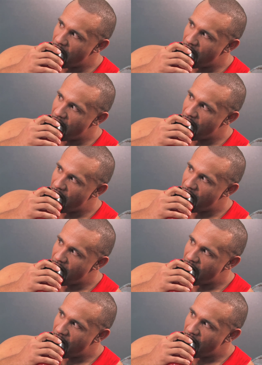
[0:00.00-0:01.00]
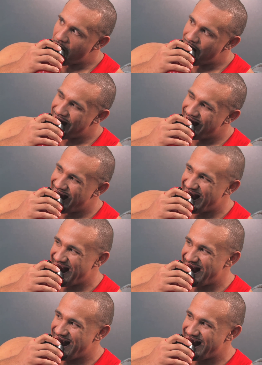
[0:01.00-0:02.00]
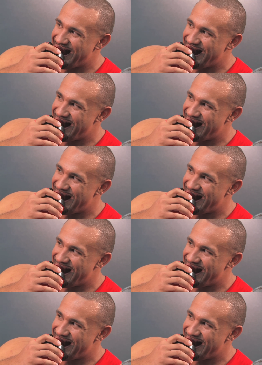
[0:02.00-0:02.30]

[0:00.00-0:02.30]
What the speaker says: (no one is talking)